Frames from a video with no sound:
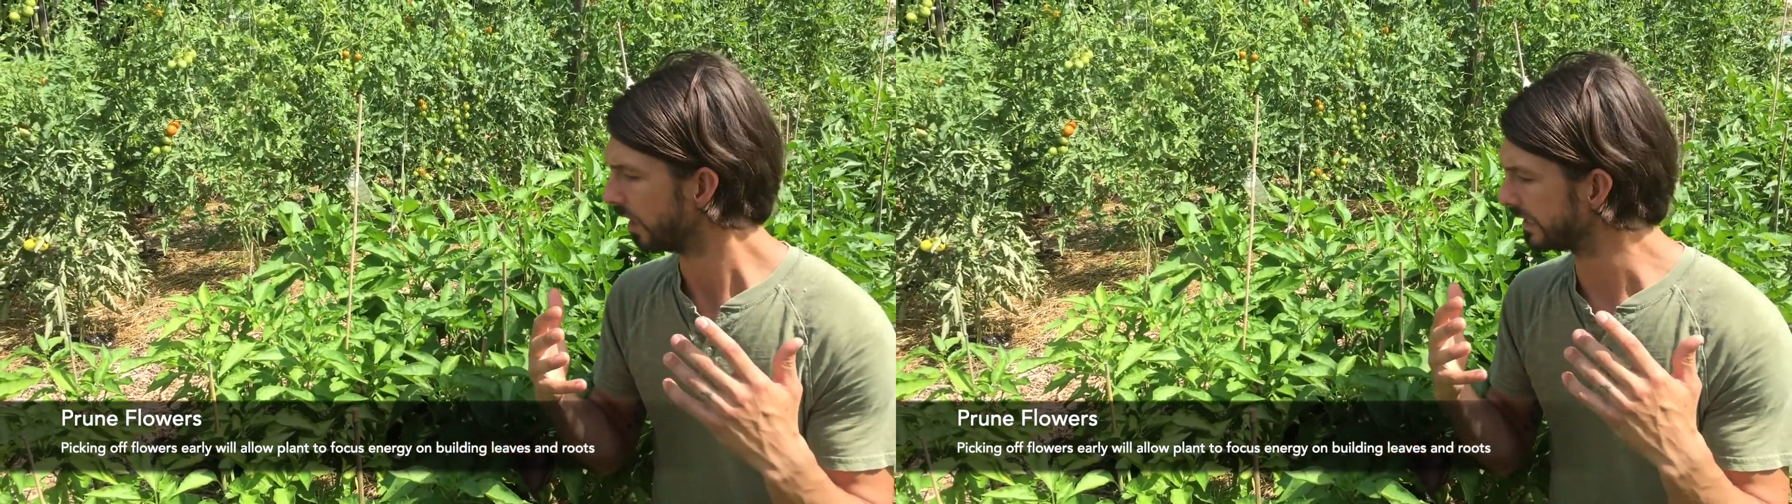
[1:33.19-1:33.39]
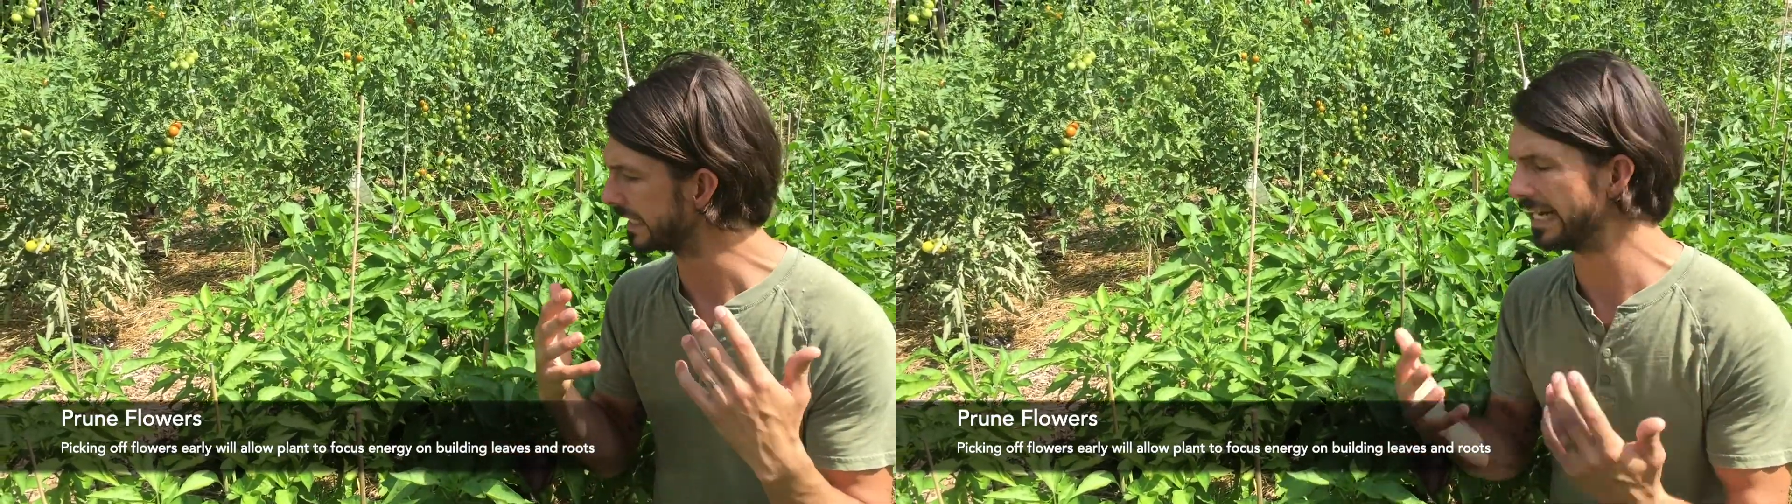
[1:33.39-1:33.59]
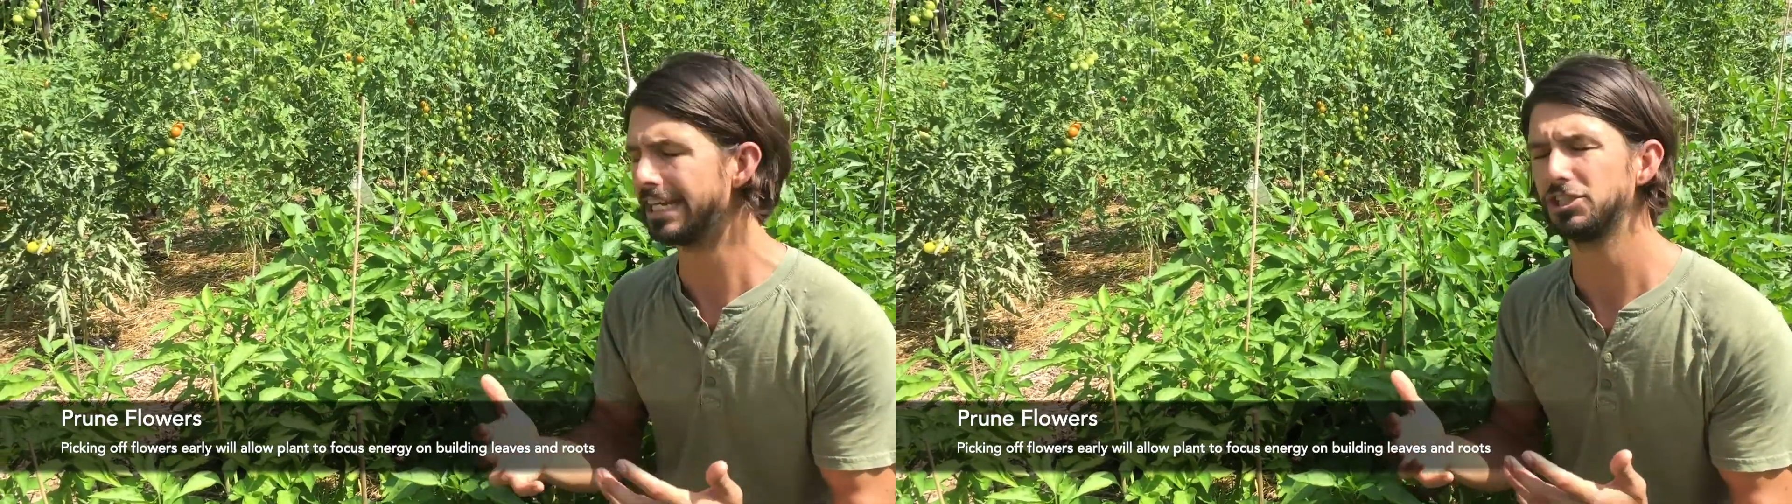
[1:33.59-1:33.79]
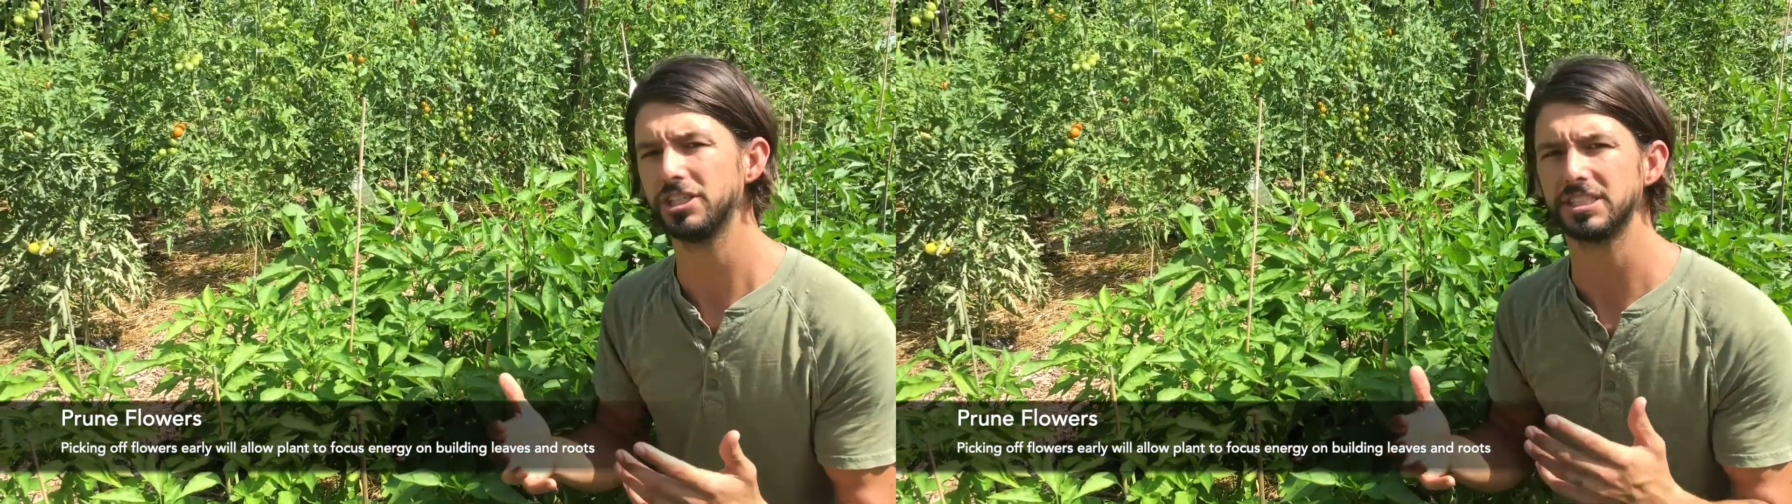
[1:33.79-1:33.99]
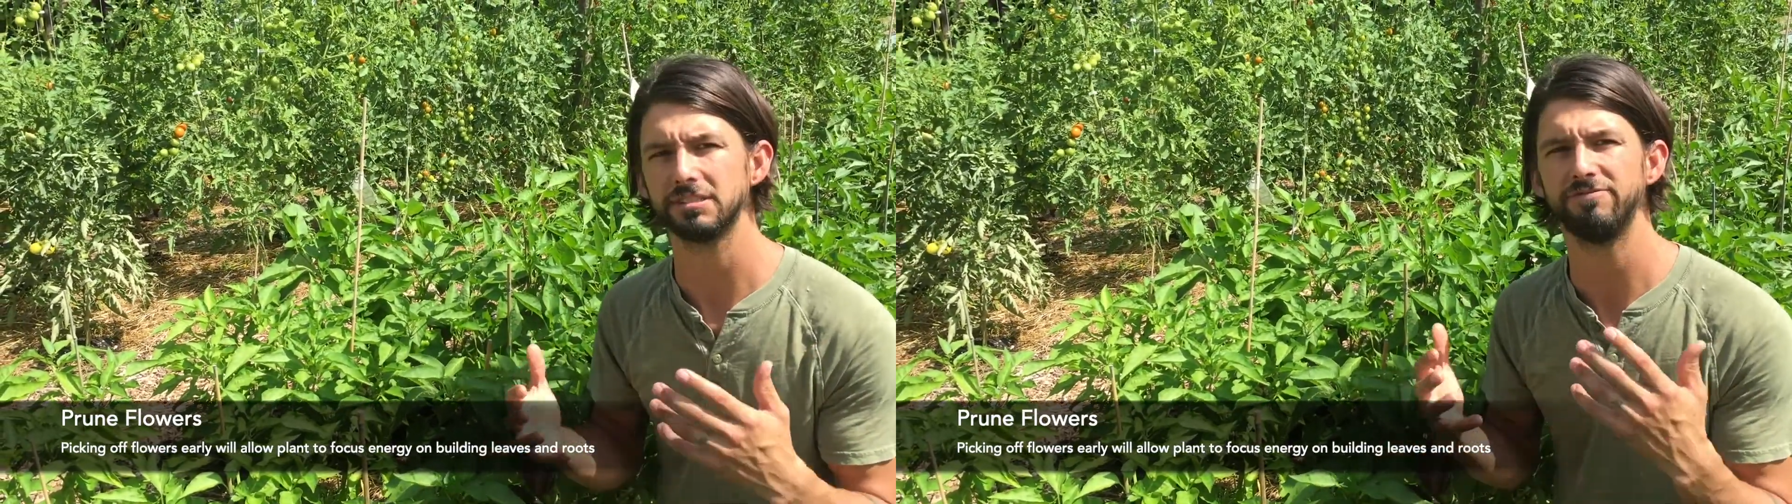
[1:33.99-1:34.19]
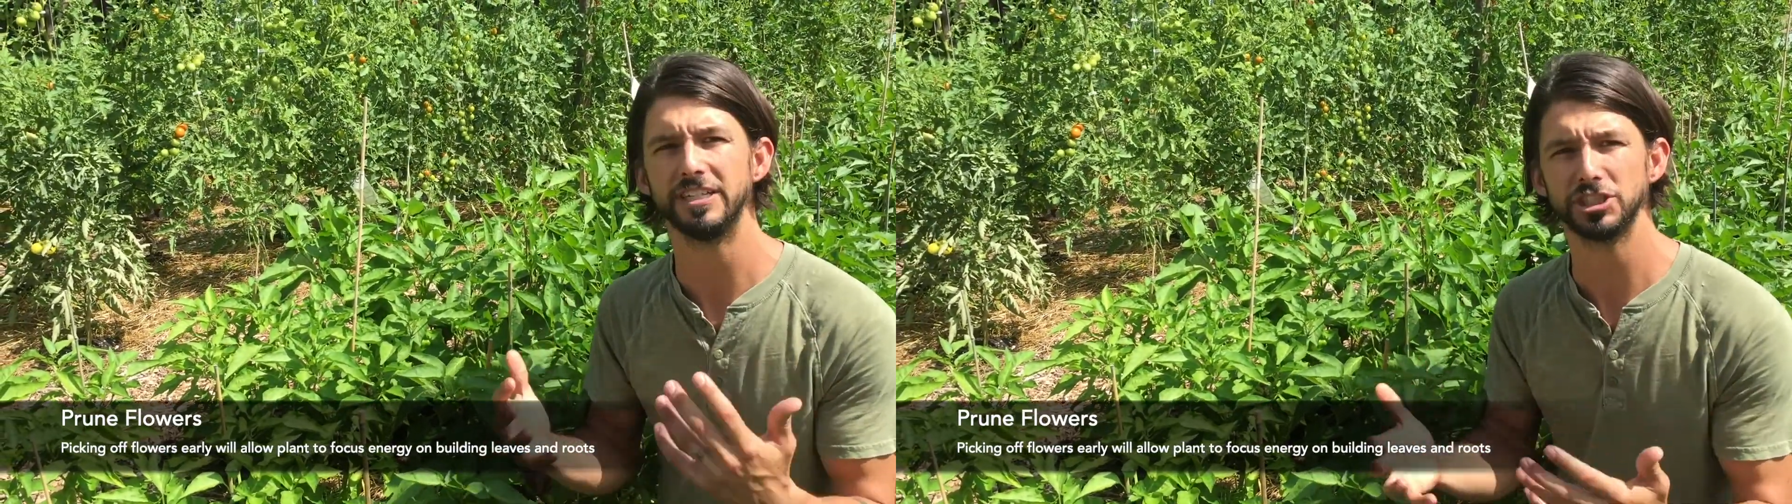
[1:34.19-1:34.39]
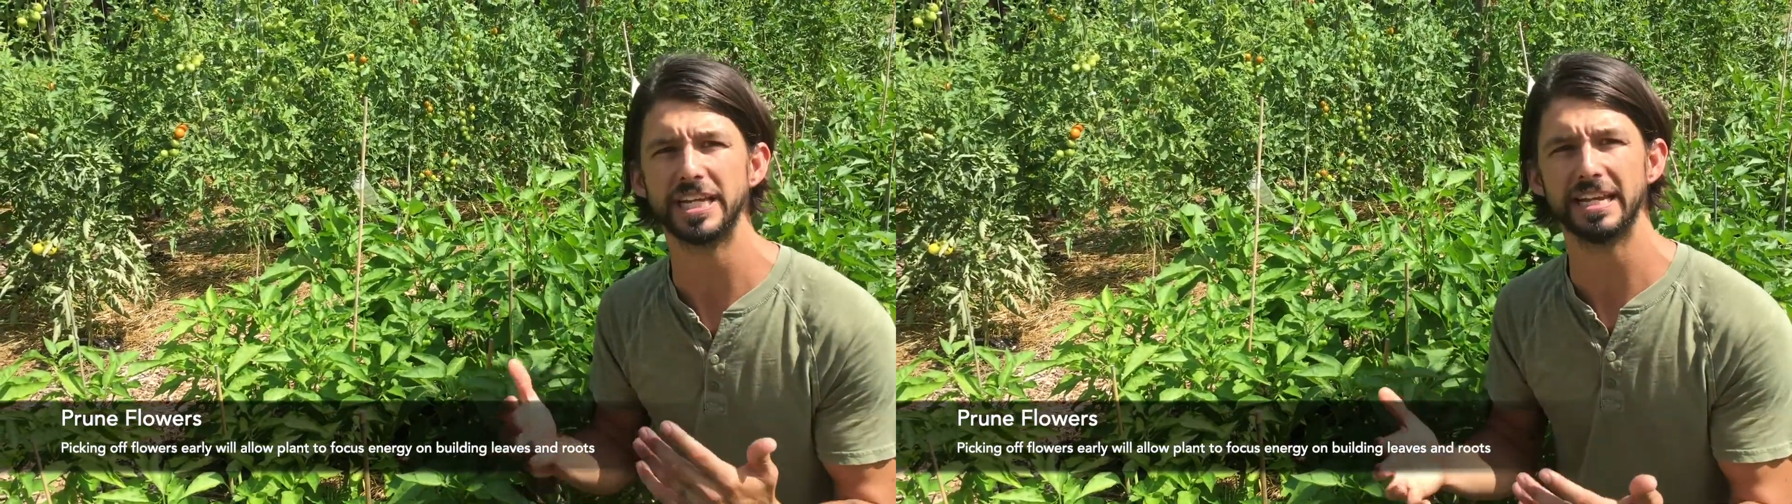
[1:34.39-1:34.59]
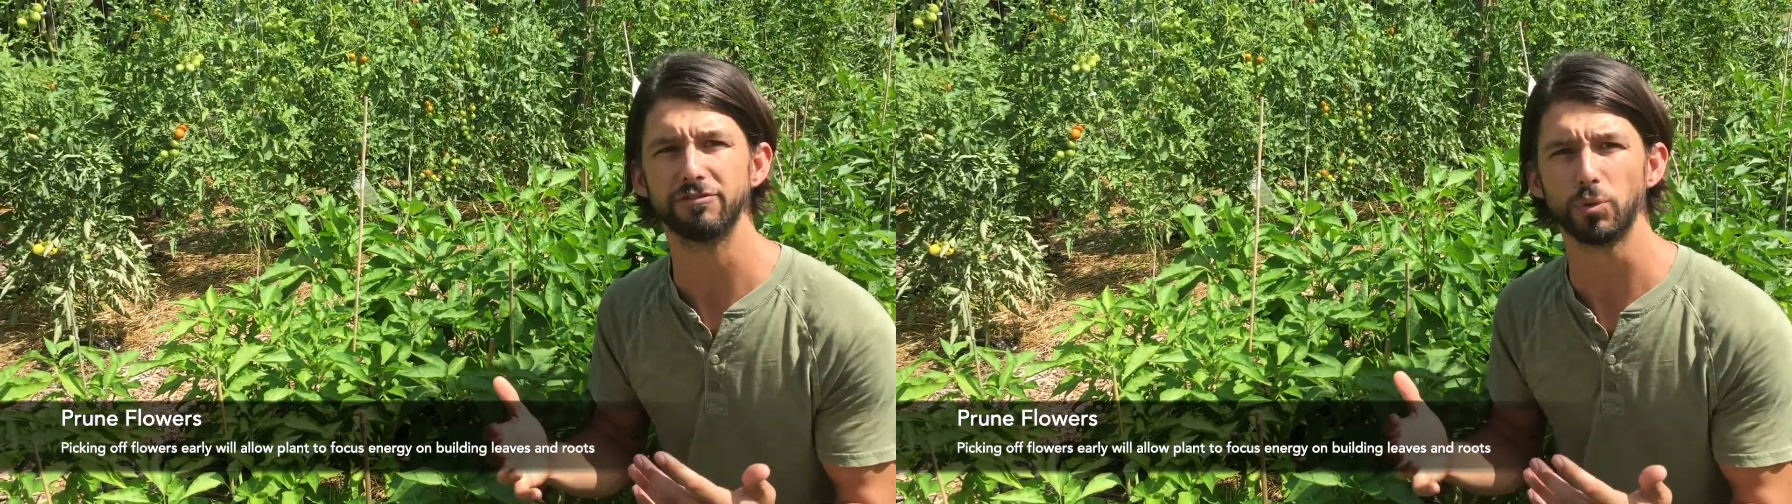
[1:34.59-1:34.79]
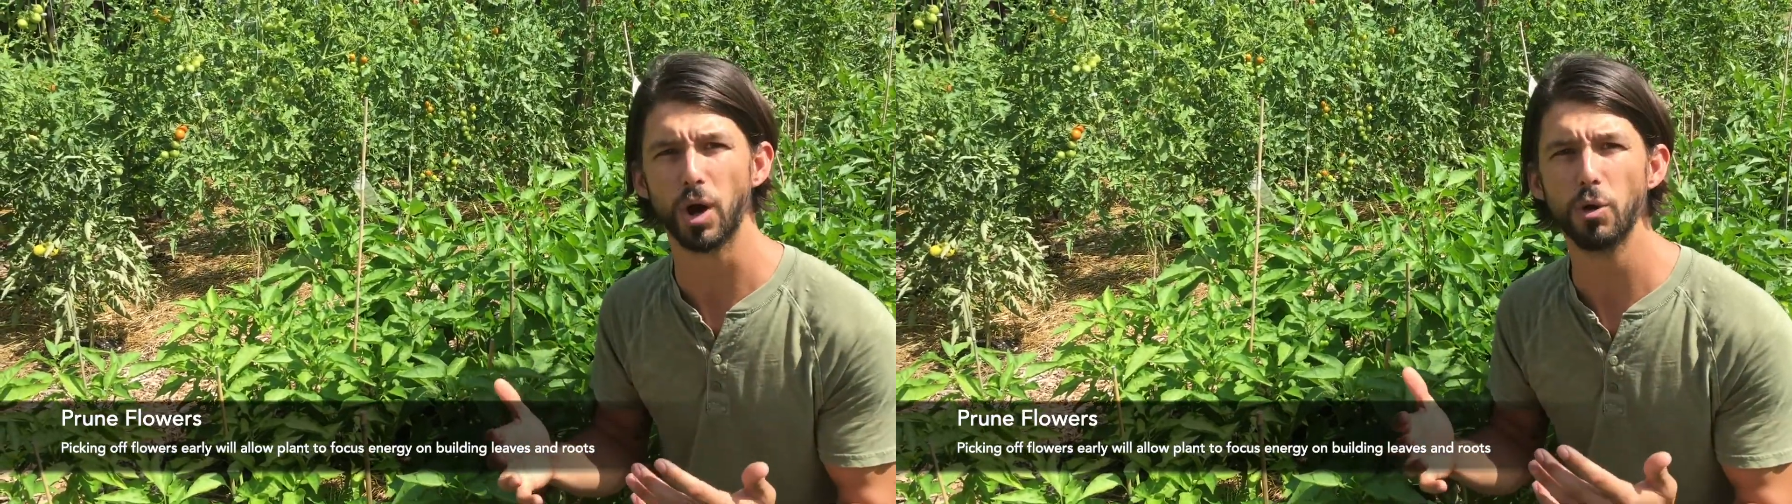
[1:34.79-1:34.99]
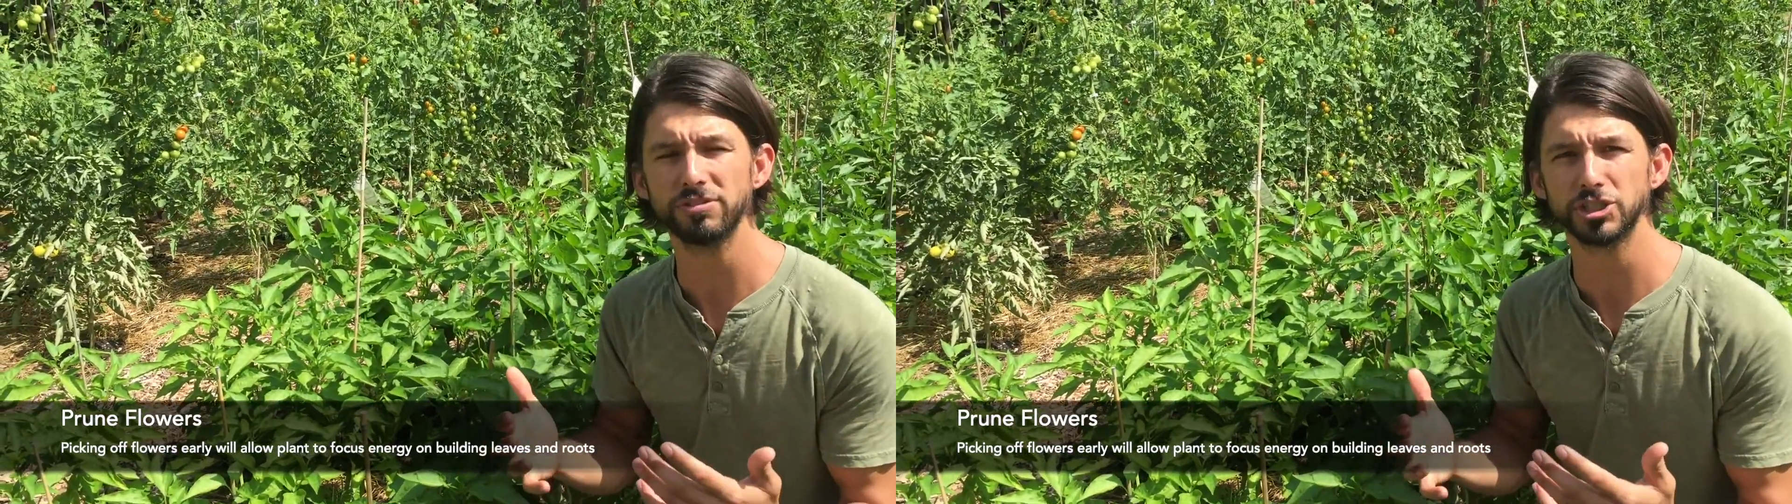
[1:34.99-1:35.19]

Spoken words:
tenacious vegetative growth,